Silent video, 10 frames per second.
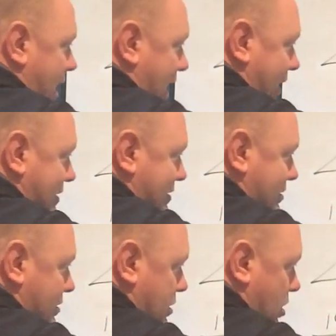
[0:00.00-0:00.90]

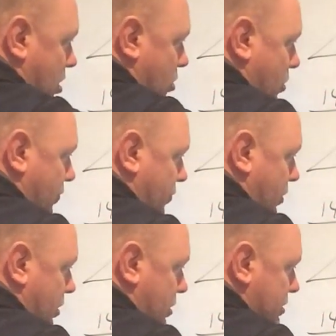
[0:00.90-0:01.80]
X all
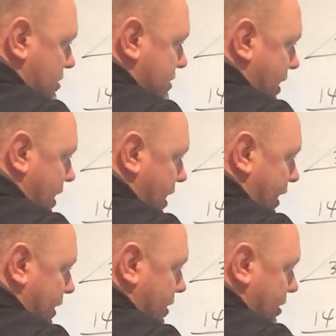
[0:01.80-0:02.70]
over
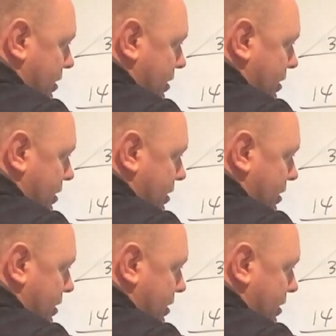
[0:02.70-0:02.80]
sine